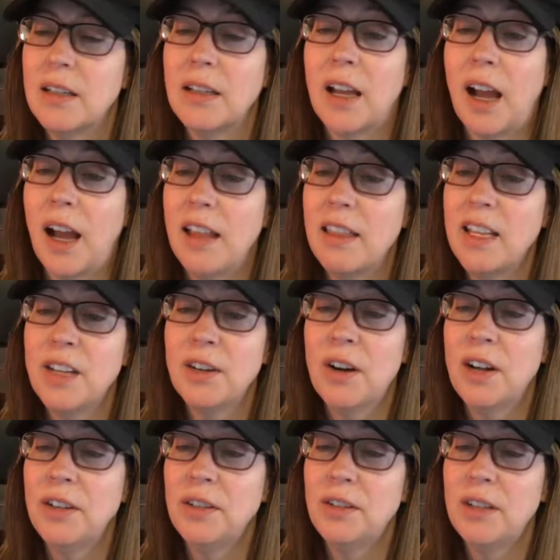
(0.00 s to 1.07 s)
I think you're
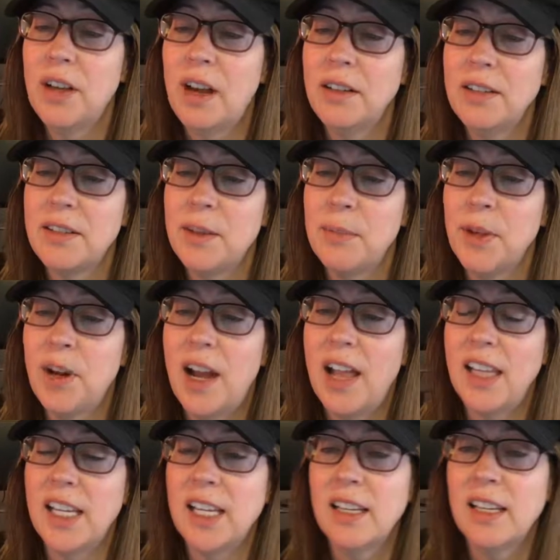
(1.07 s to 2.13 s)
onto something there,
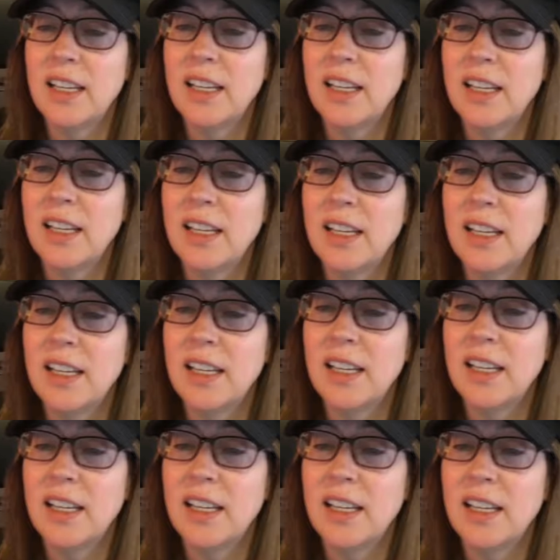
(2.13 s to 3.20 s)
Allie.
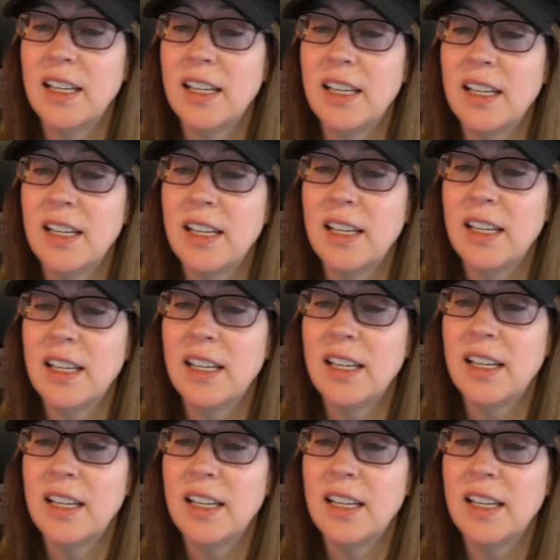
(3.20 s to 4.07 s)
Well, the knife thrower is a